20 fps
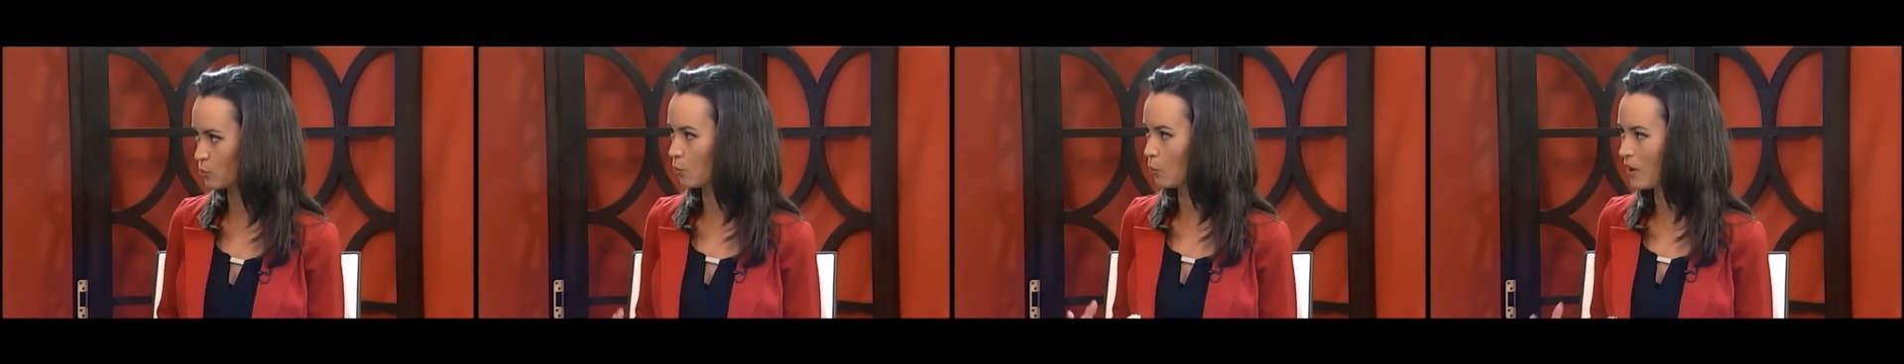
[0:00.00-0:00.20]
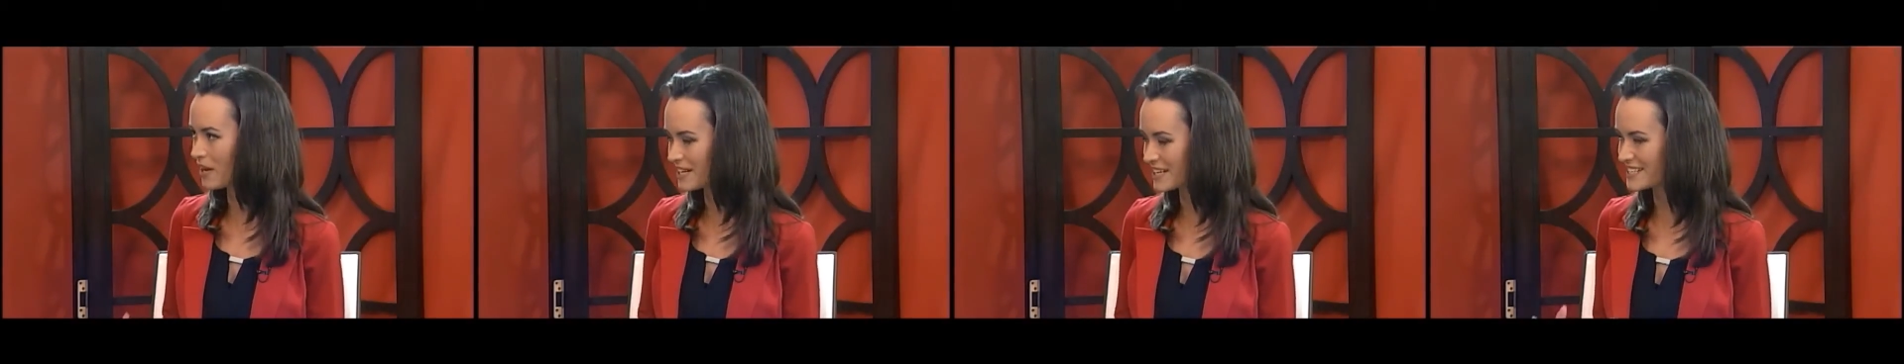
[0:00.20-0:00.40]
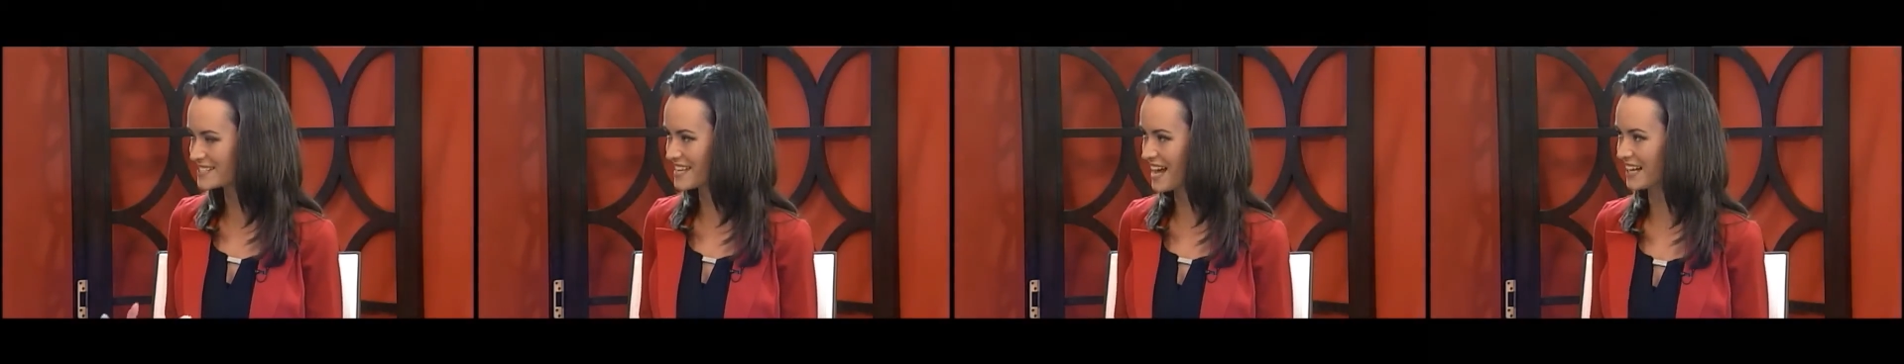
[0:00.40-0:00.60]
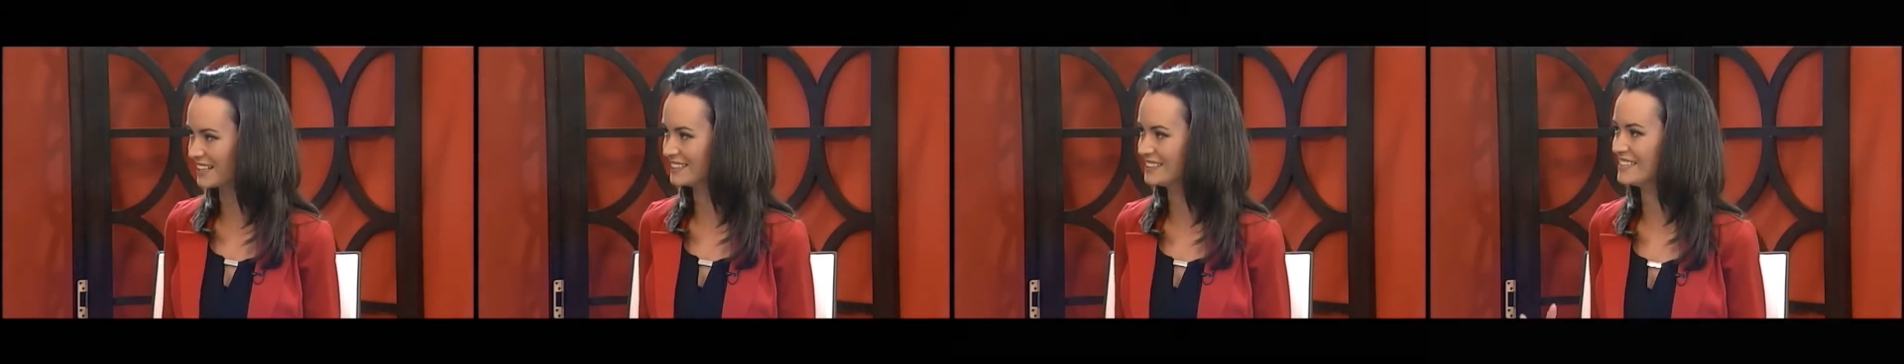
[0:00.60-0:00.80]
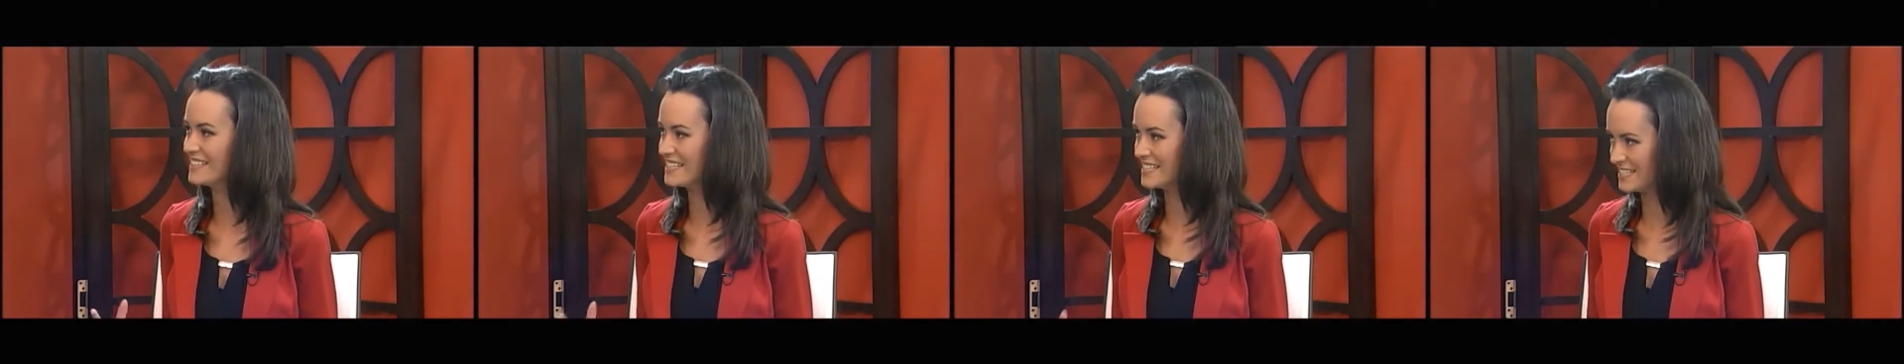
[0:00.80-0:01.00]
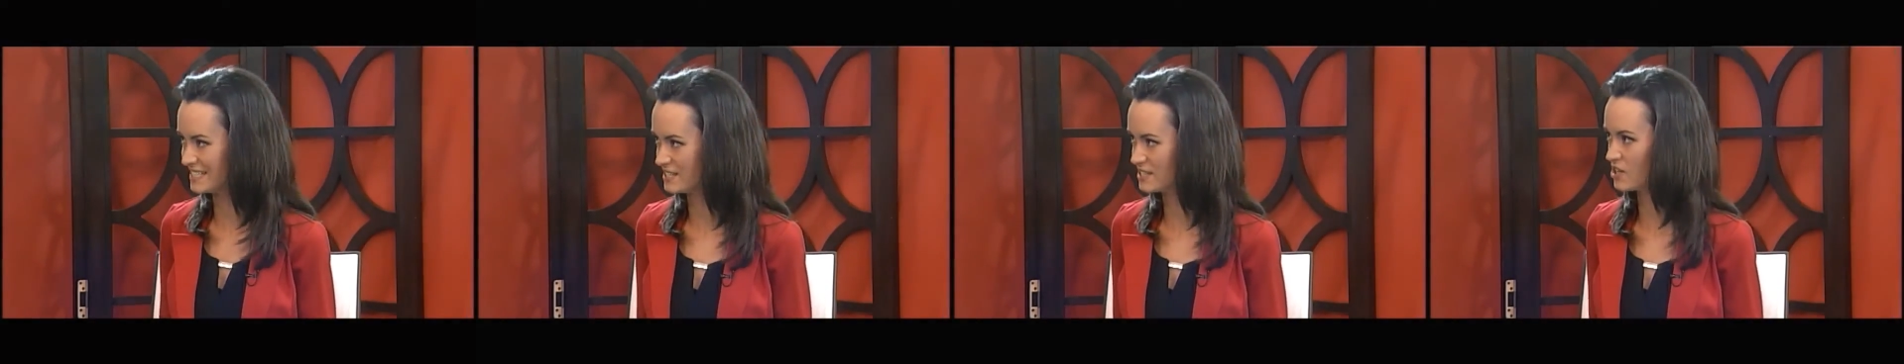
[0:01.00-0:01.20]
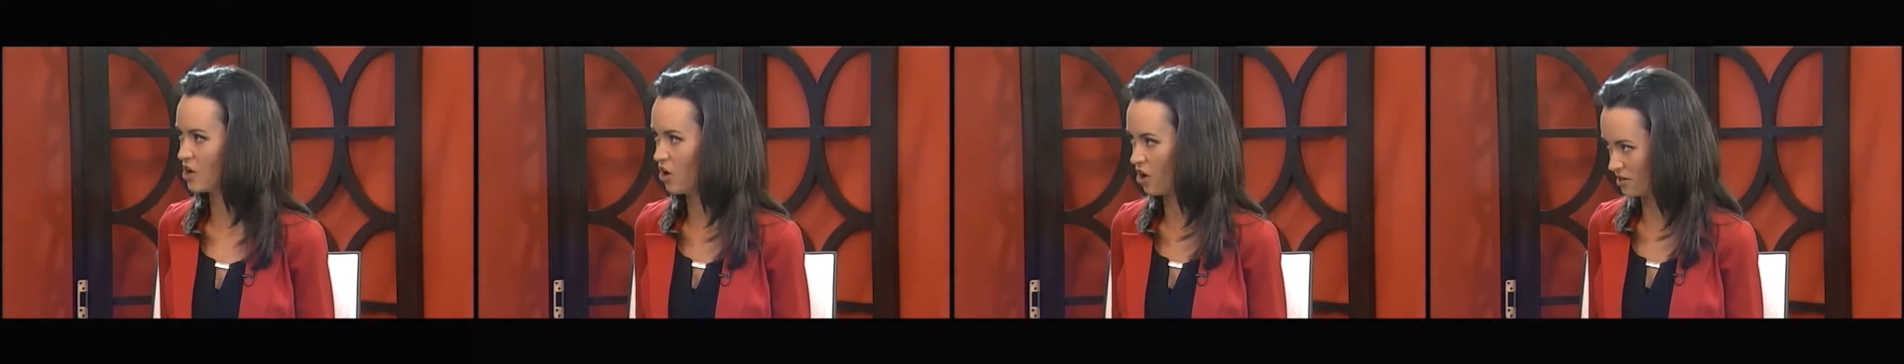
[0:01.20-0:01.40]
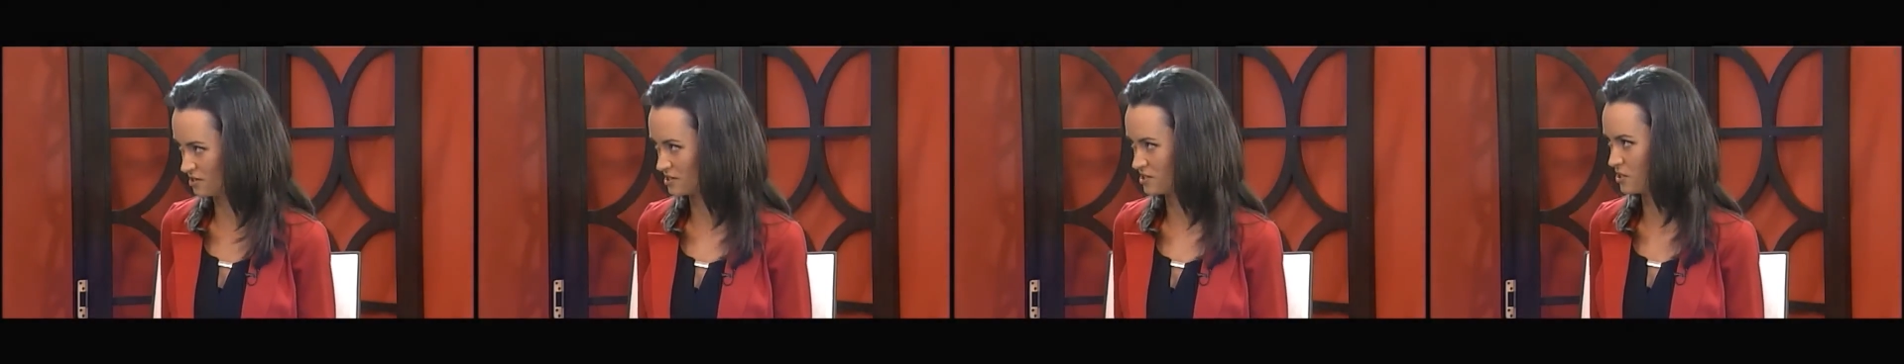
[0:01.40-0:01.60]
What exactly is
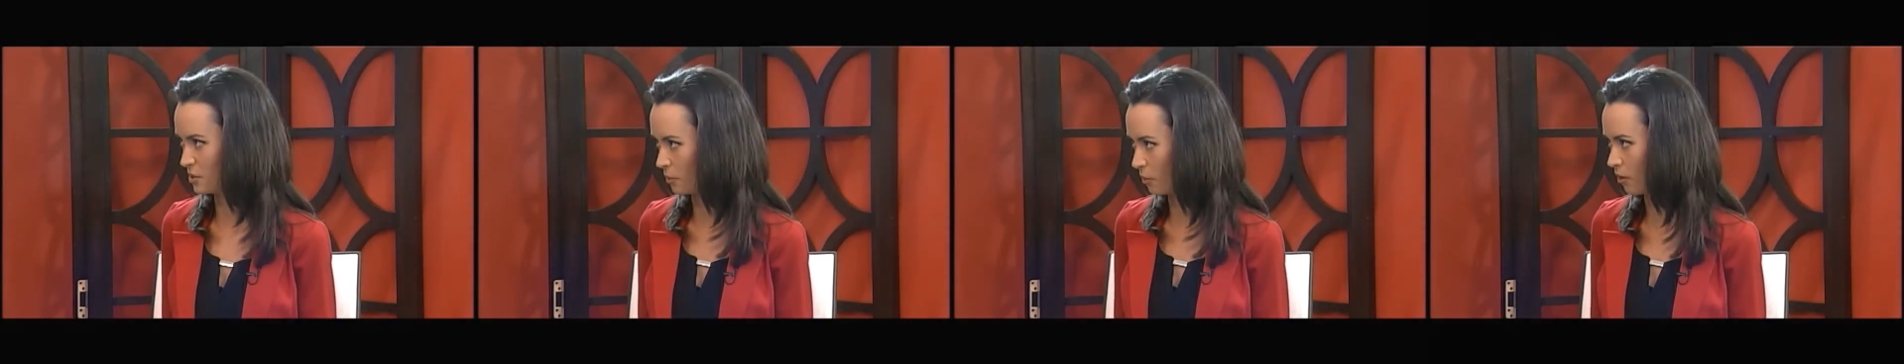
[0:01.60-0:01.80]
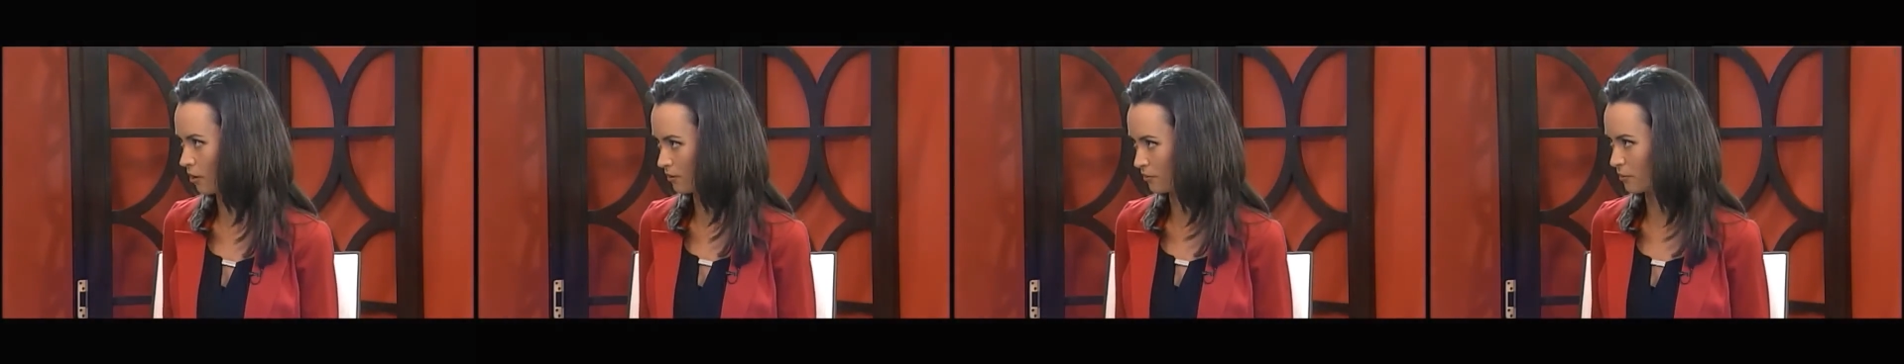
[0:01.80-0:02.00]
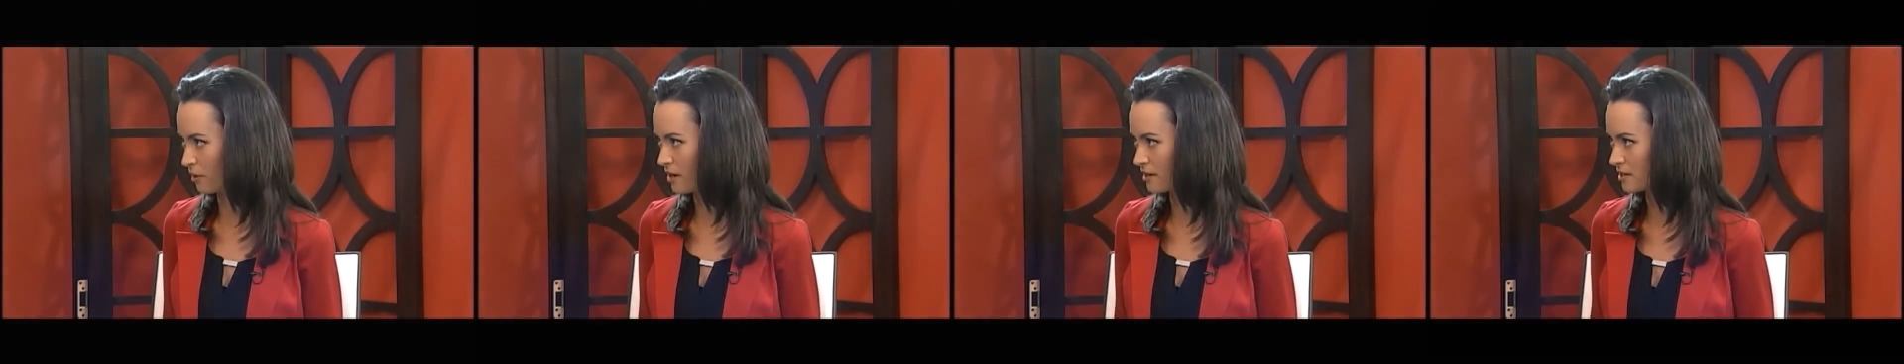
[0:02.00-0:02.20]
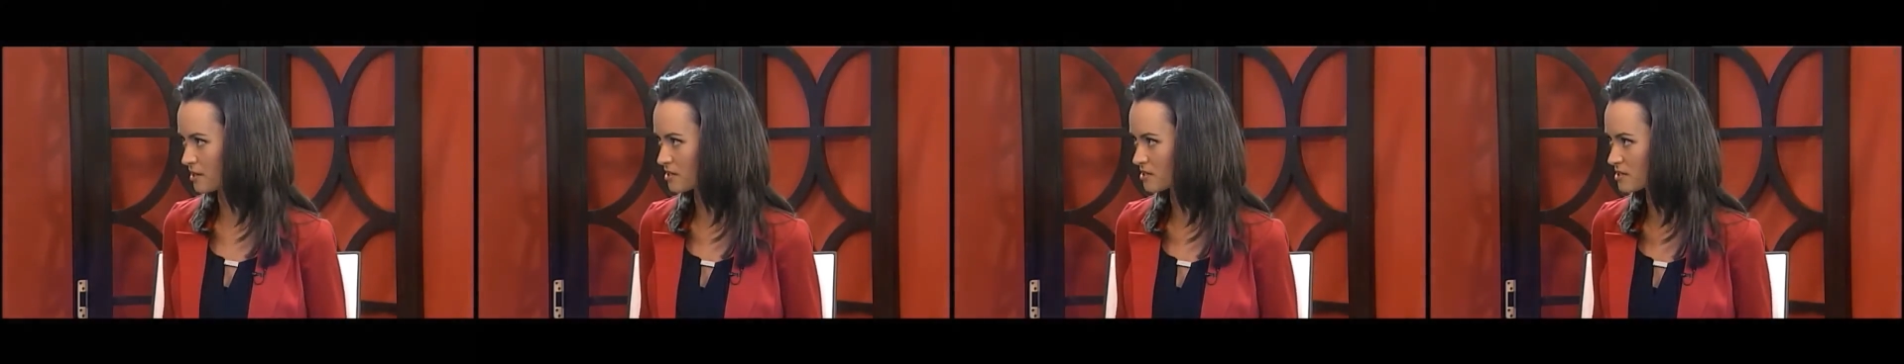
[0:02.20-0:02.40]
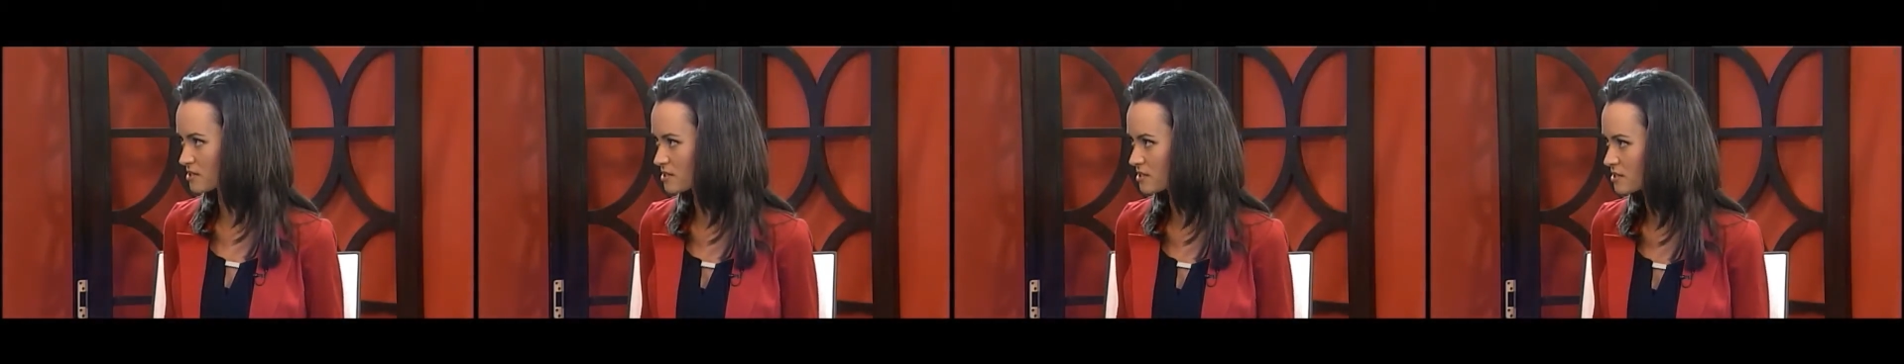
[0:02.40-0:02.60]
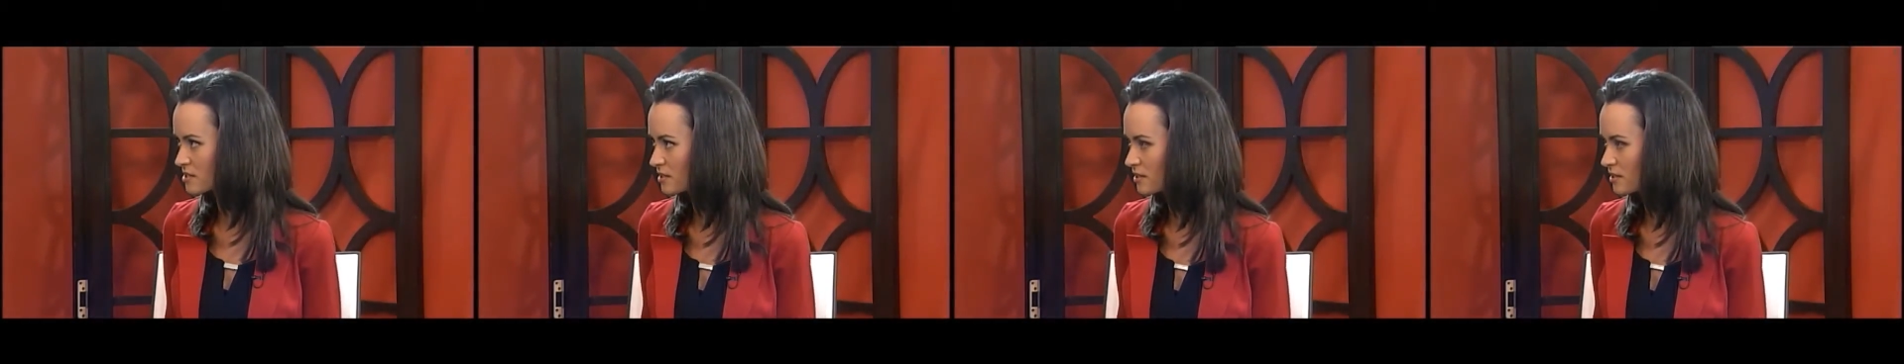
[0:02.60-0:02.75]
osteoarthritis?